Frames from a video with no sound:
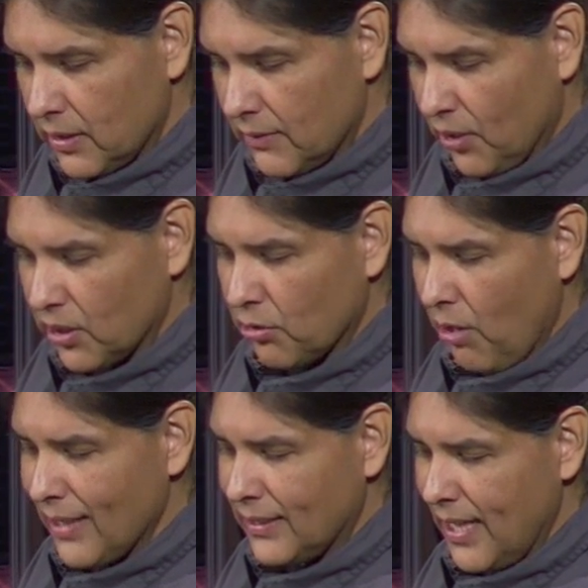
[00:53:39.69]
First,
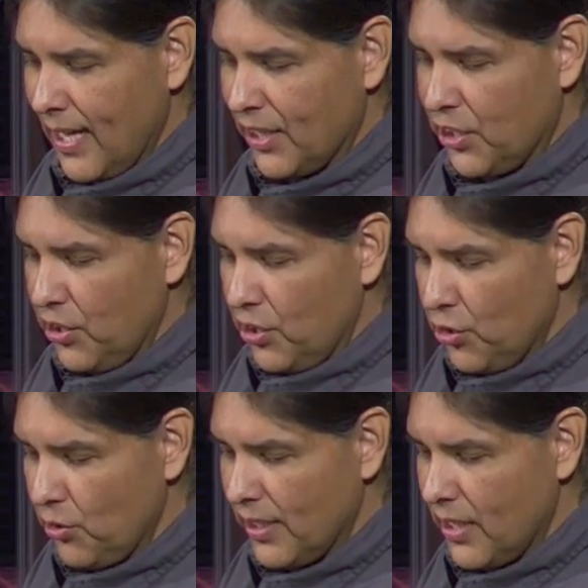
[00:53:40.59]
Christ said, You
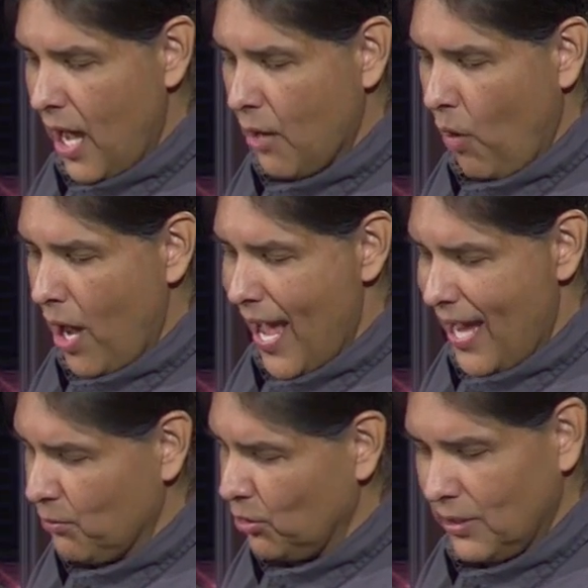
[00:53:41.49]
did not want
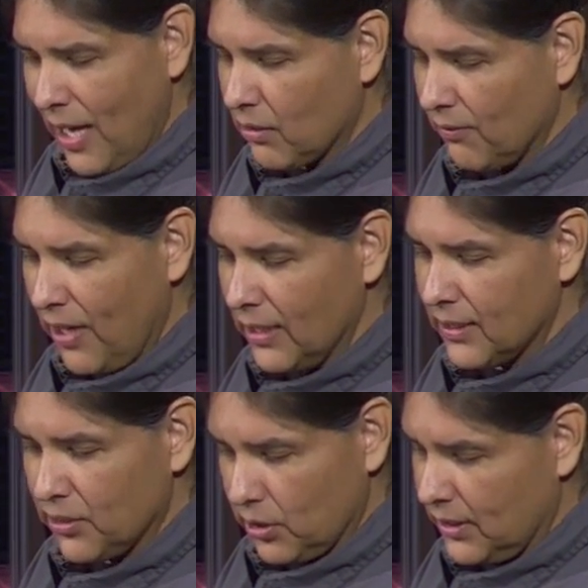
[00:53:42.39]
animal
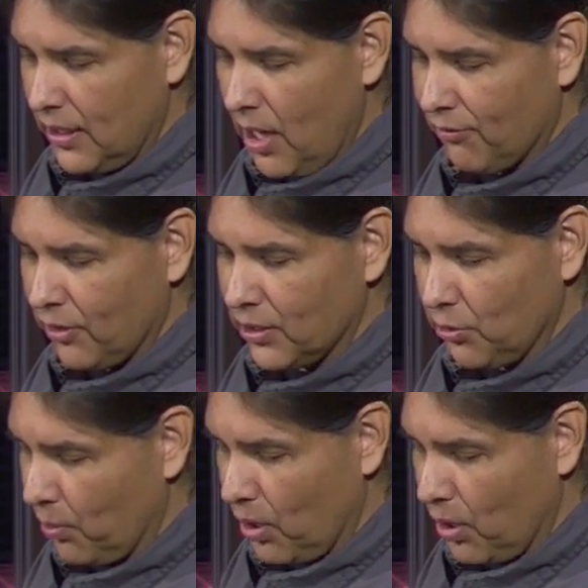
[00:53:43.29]
sacrifices or sin offerings or burnt